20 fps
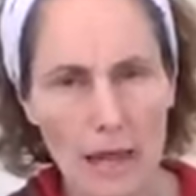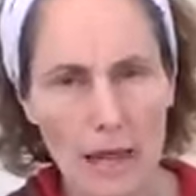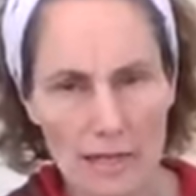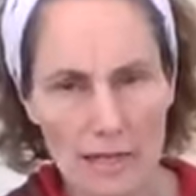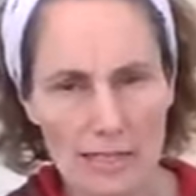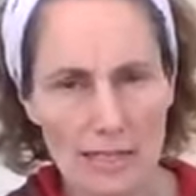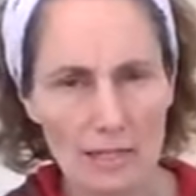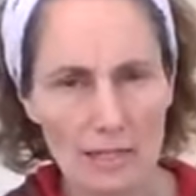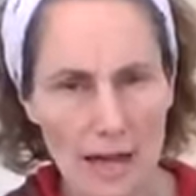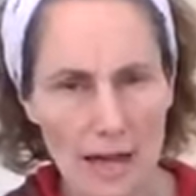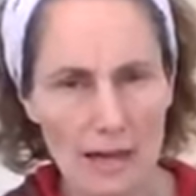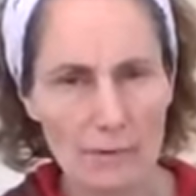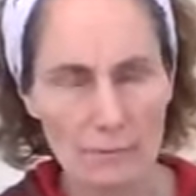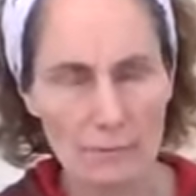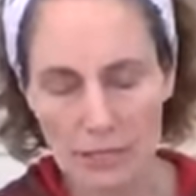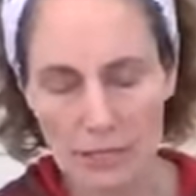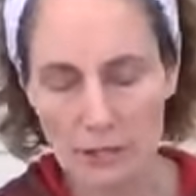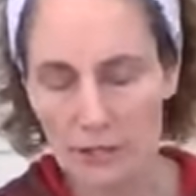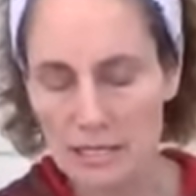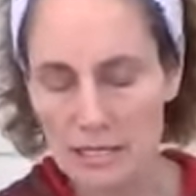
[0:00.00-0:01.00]
has a lot
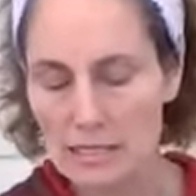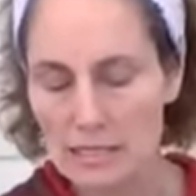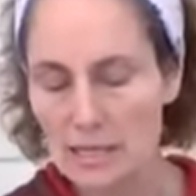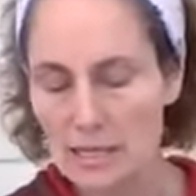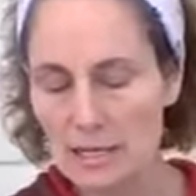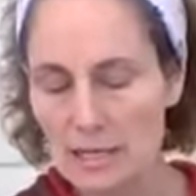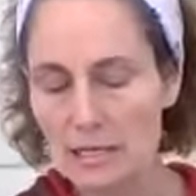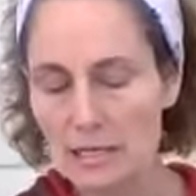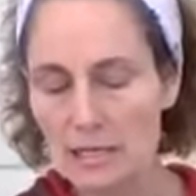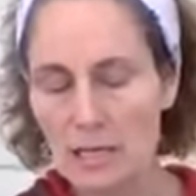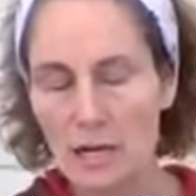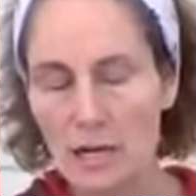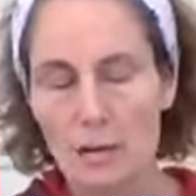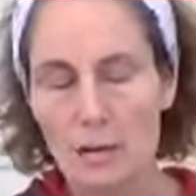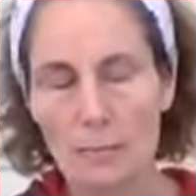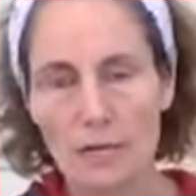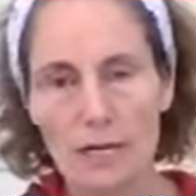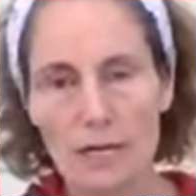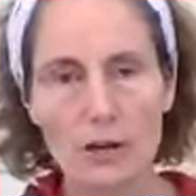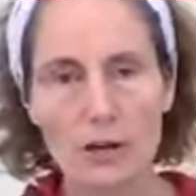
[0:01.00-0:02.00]
of bitterness in it,
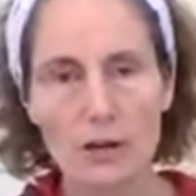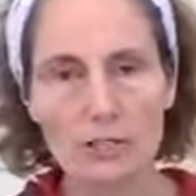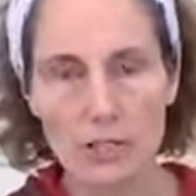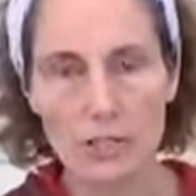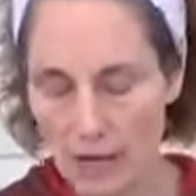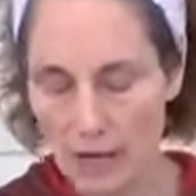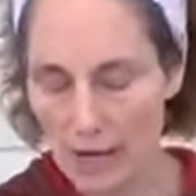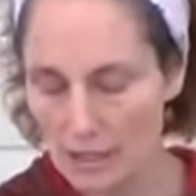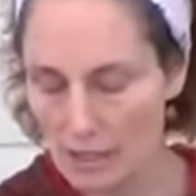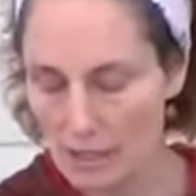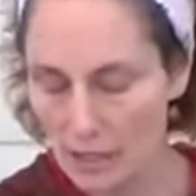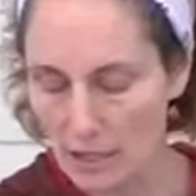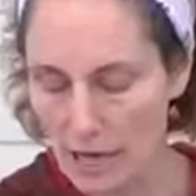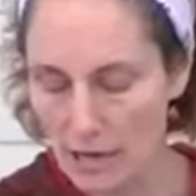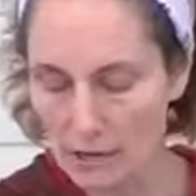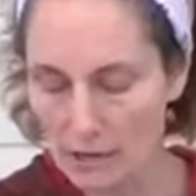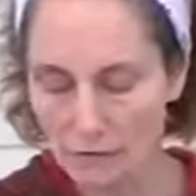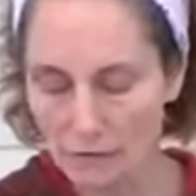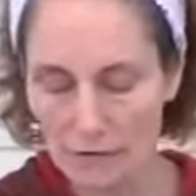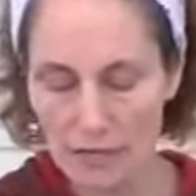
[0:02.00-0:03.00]
but it also has a
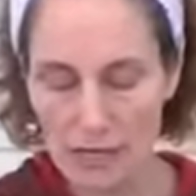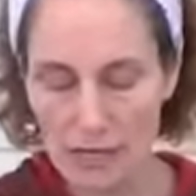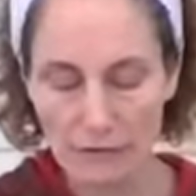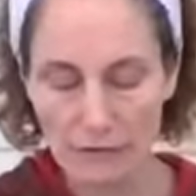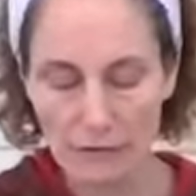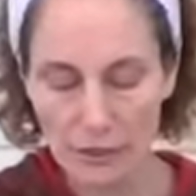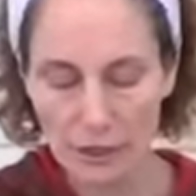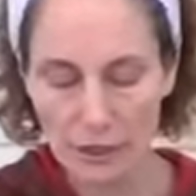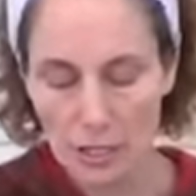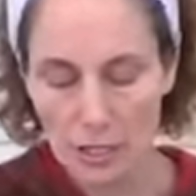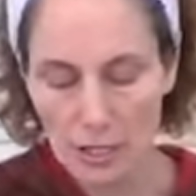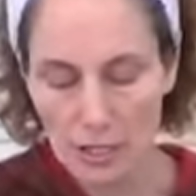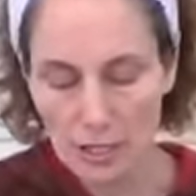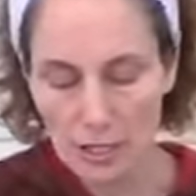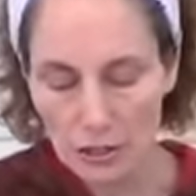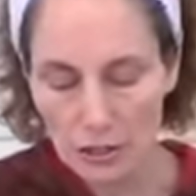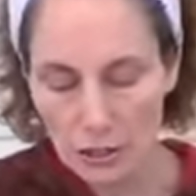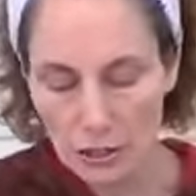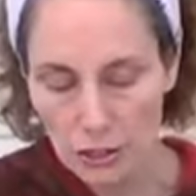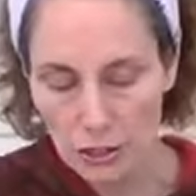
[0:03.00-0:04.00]
lot of flavor
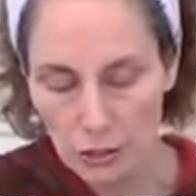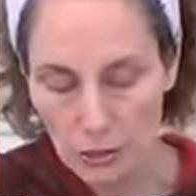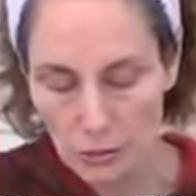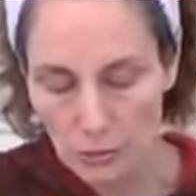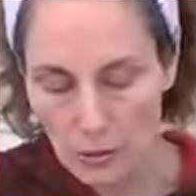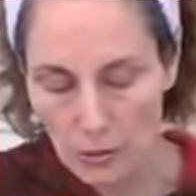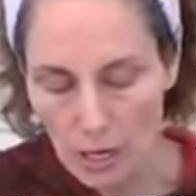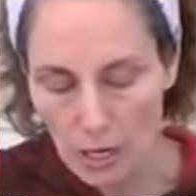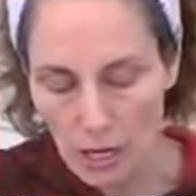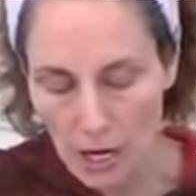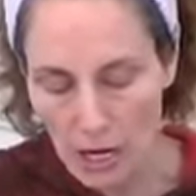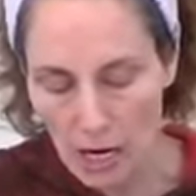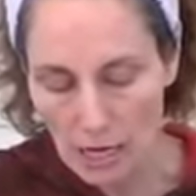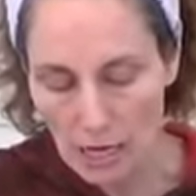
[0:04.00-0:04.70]
too.